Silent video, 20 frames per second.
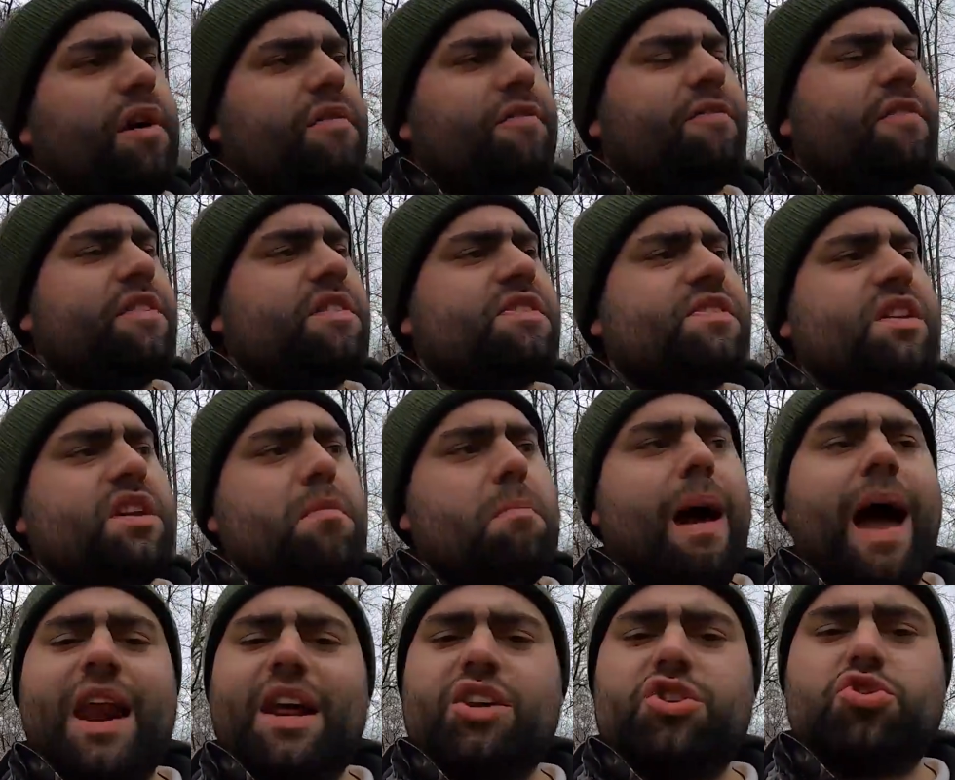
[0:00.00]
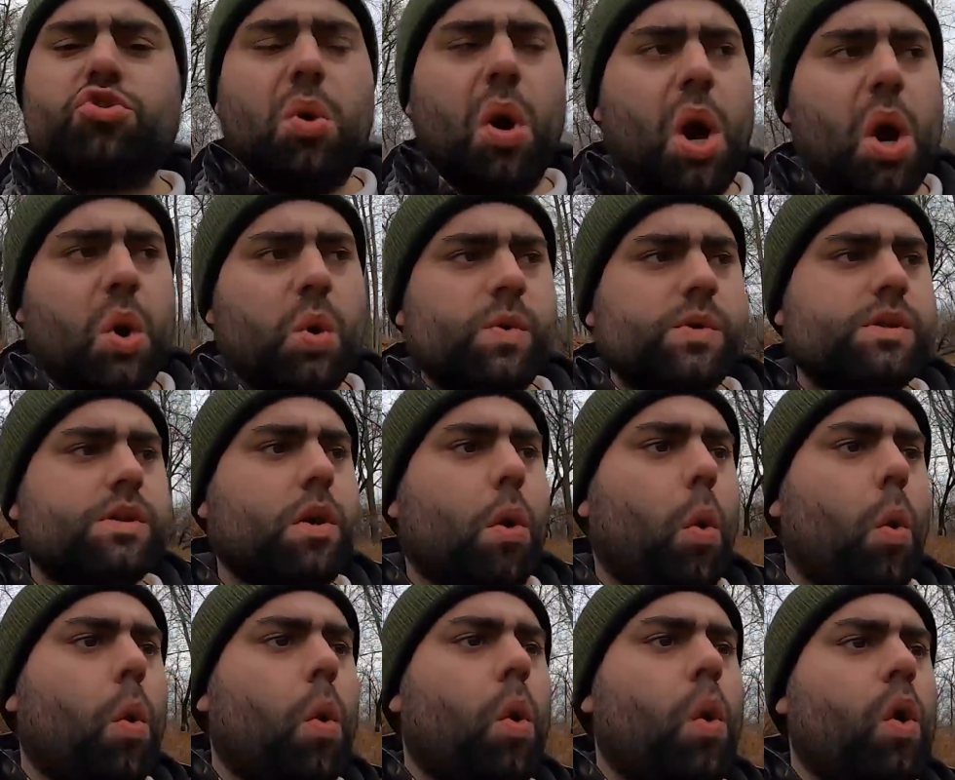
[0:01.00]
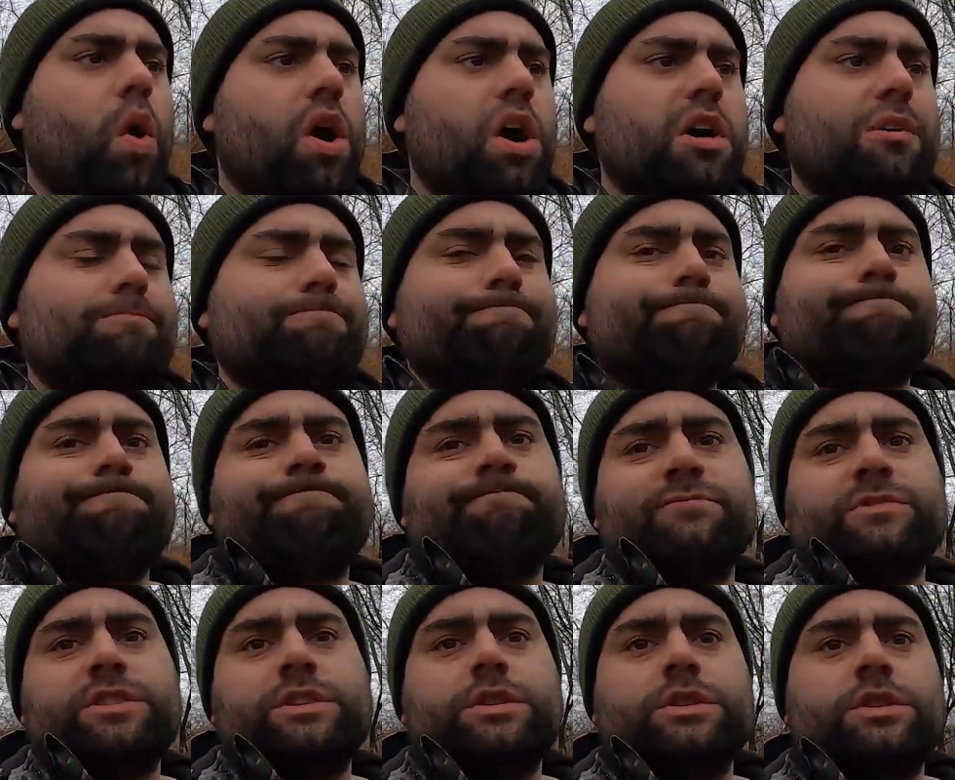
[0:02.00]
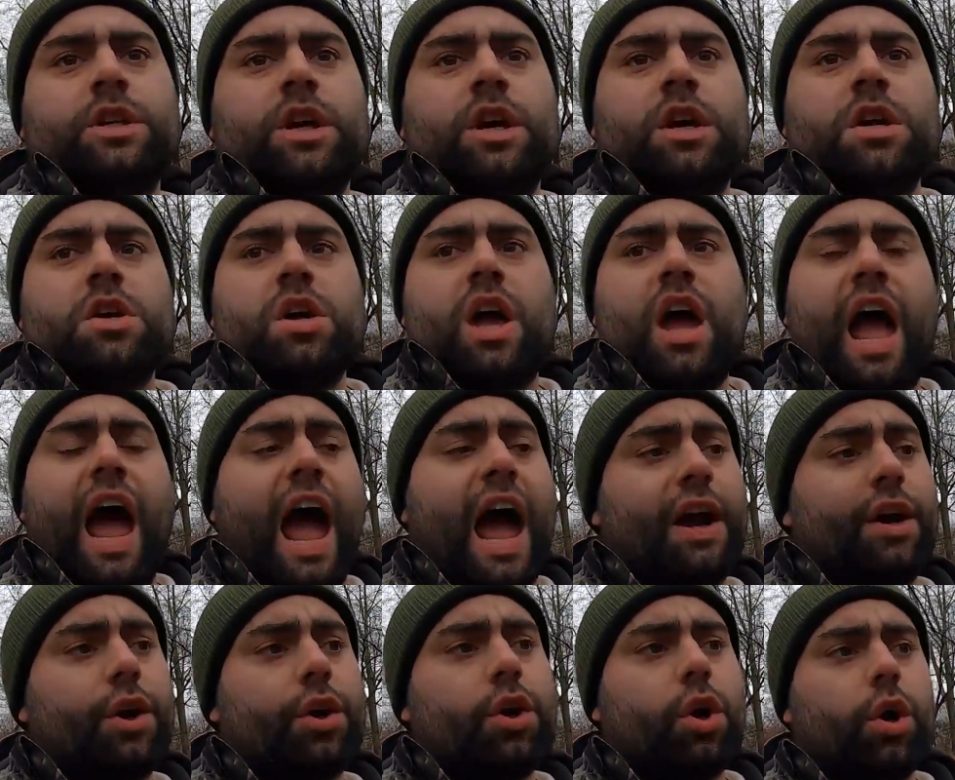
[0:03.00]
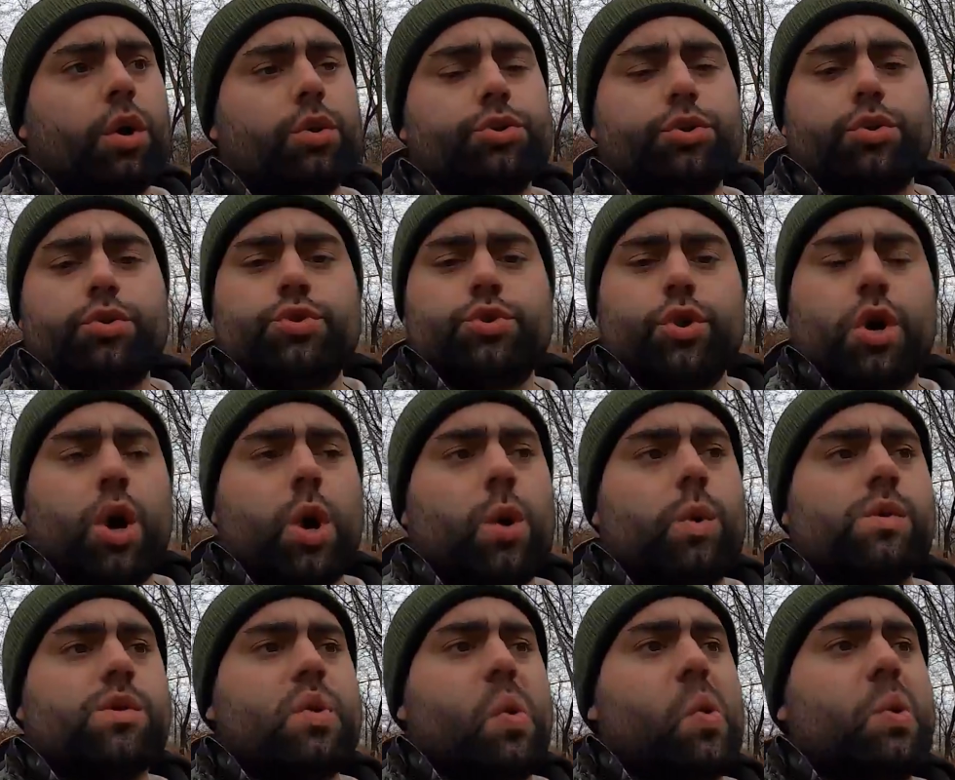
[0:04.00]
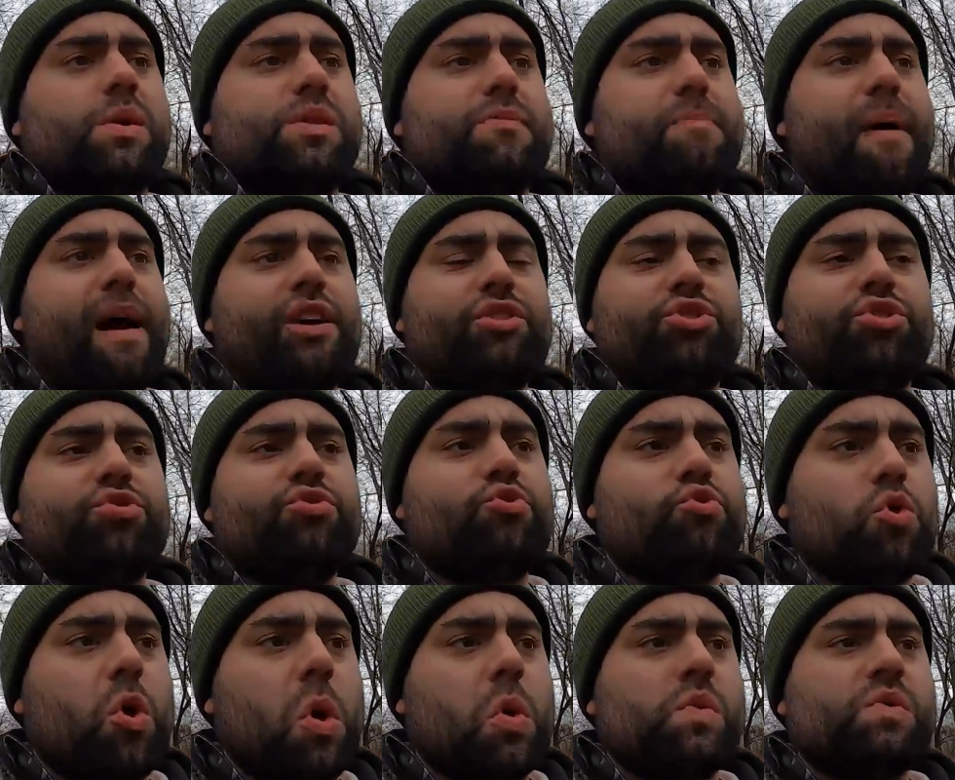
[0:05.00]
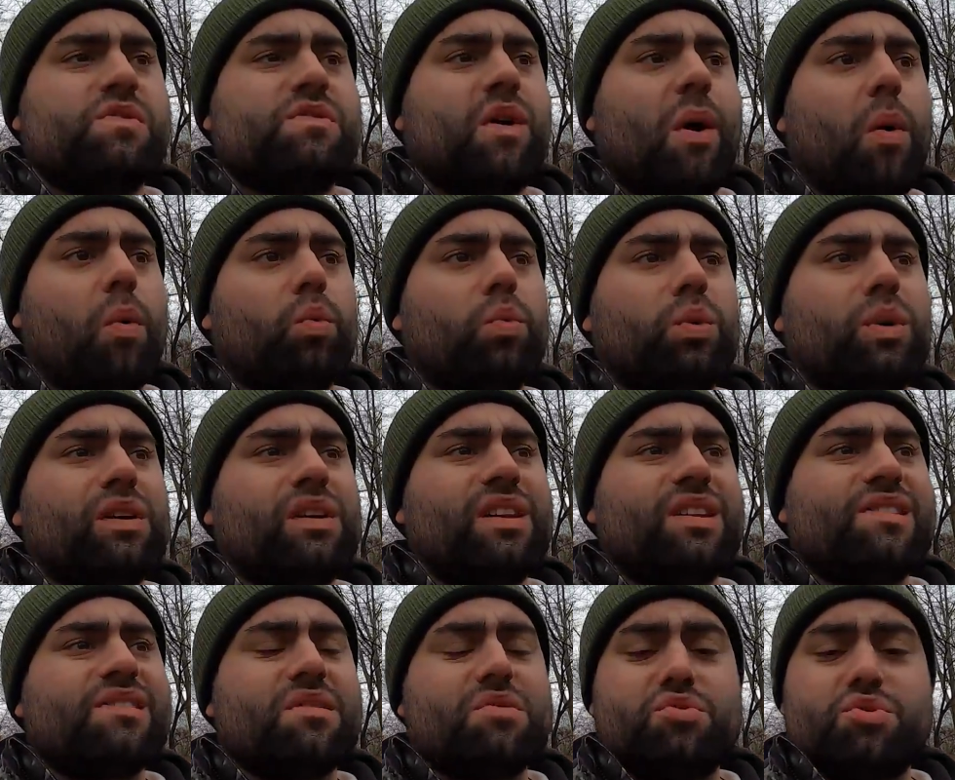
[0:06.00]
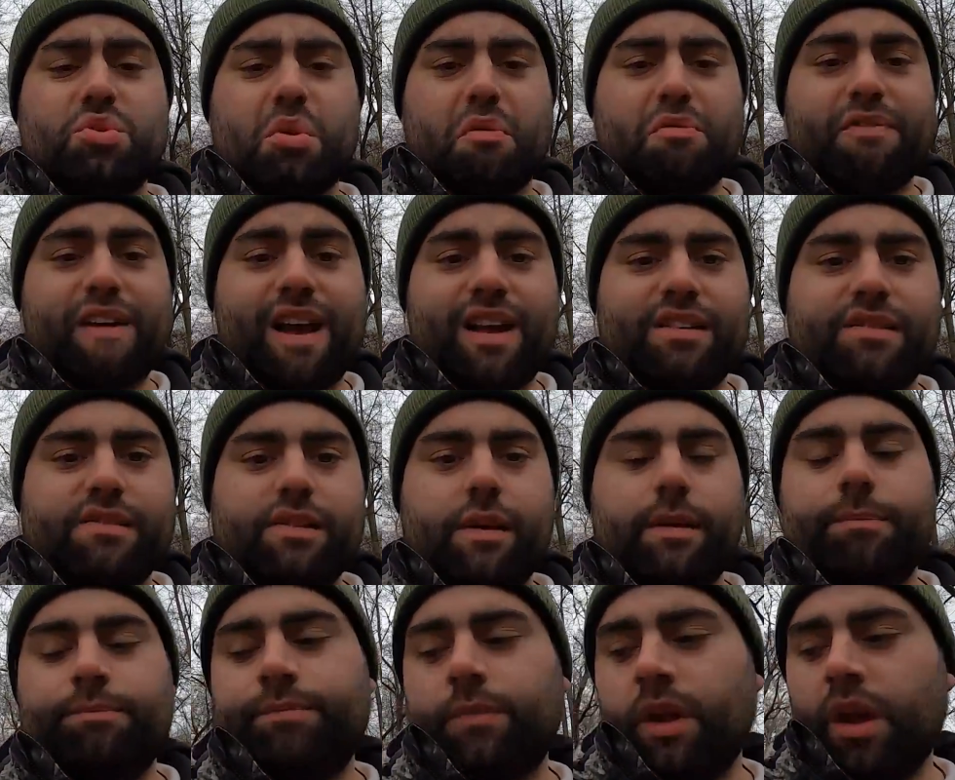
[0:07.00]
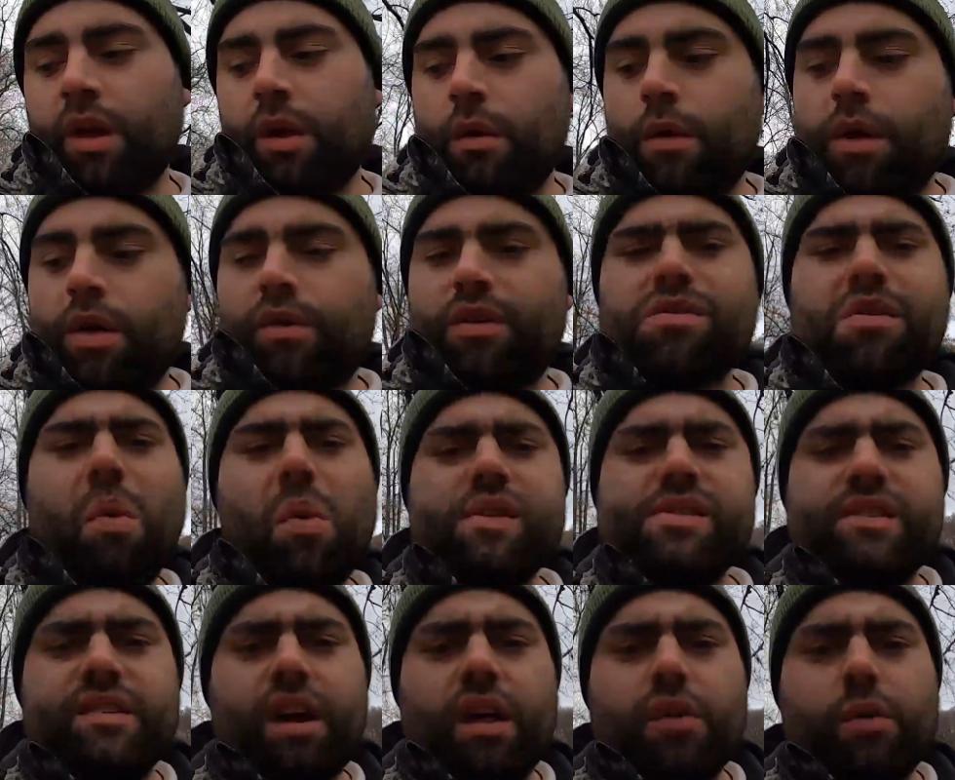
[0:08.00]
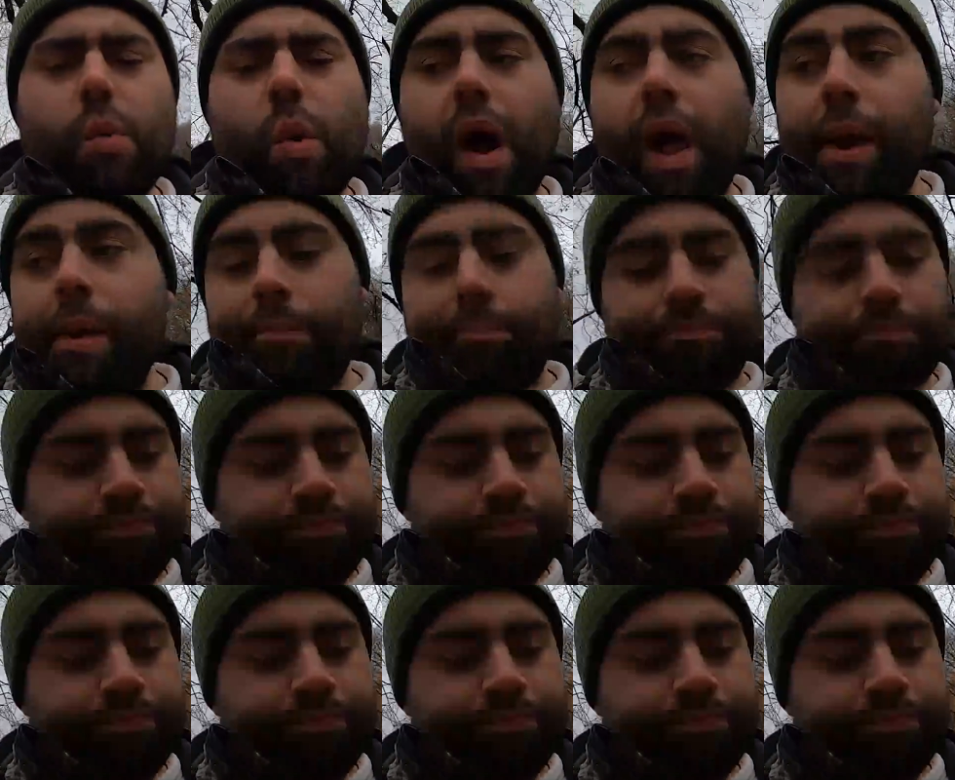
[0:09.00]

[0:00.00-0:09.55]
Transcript: if cinematic drones or agricultural drones or inspection drones don't really suit your fancy, there's always another way.